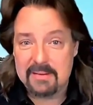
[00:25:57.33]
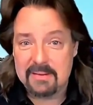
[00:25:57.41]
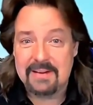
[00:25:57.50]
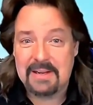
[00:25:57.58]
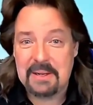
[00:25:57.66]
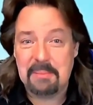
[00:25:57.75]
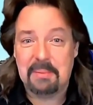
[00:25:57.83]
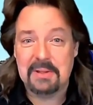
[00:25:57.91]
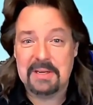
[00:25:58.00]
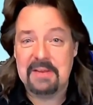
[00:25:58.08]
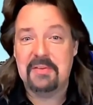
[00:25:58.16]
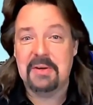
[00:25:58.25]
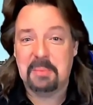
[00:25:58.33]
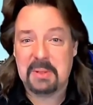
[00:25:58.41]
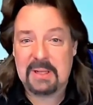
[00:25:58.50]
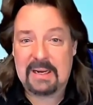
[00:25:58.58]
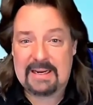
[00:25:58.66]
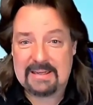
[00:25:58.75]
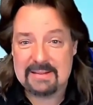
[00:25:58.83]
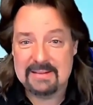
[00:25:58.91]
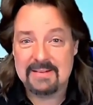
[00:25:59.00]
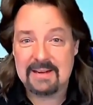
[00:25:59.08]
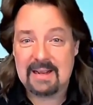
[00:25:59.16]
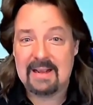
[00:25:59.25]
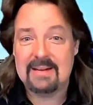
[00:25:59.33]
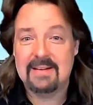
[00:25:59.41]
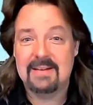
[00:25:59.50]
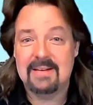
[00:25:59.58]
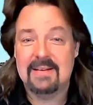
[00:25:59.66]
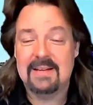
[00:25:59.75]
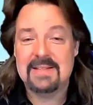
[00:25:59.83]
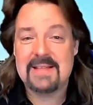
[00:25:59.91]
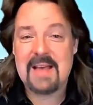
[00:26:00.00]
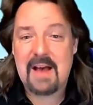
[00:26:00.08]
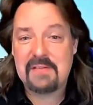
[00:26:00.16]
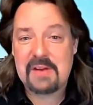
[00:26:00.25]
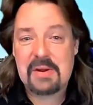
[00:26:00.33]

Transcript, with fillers: he believed in applying. And uh, it's that very